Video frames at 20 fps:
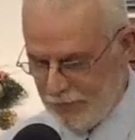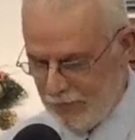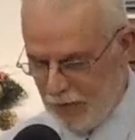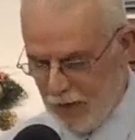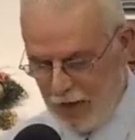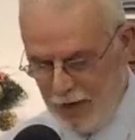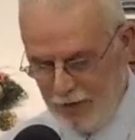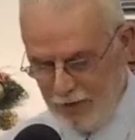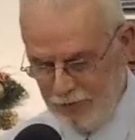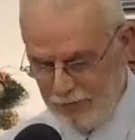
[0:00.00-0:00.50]
Wow.
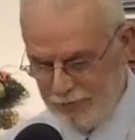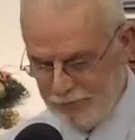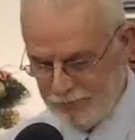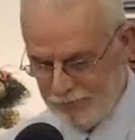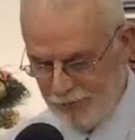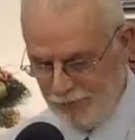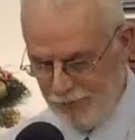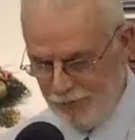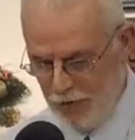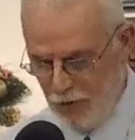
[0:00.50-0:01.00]

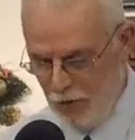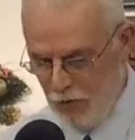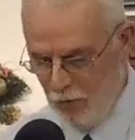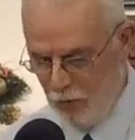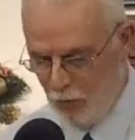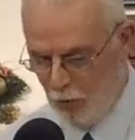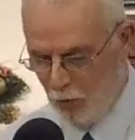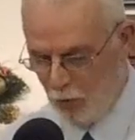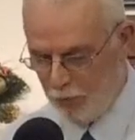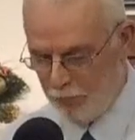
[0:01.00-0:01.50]

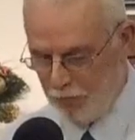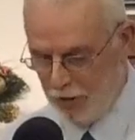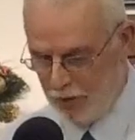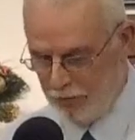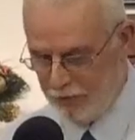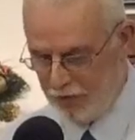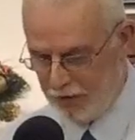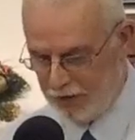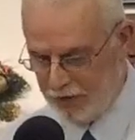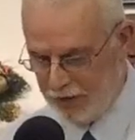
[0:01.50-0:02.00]
Warren
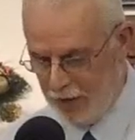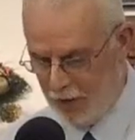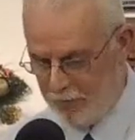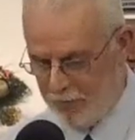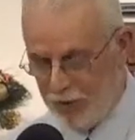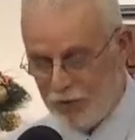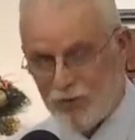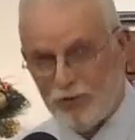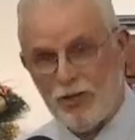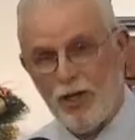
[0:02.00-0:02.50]
Buffett came
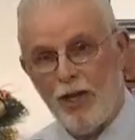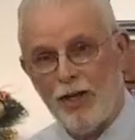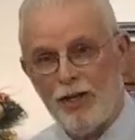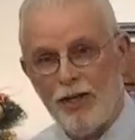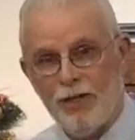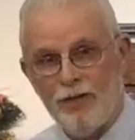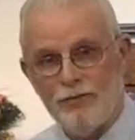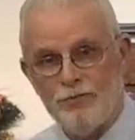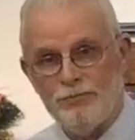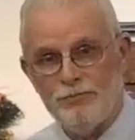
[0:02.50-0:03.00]
in second.